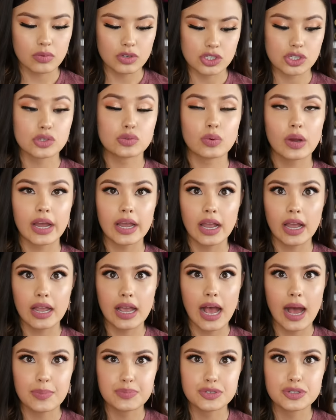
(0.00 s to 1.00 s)
which is why I
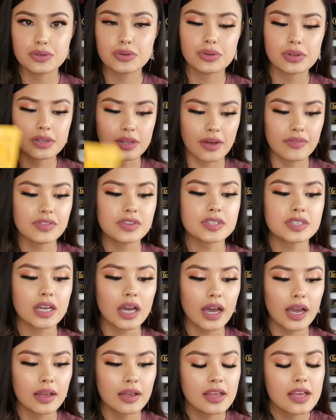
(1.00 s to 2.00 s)
absolutely love this
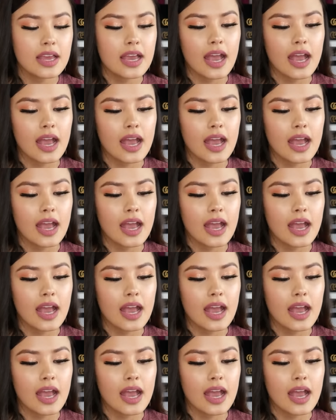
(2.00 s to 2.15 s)
guy.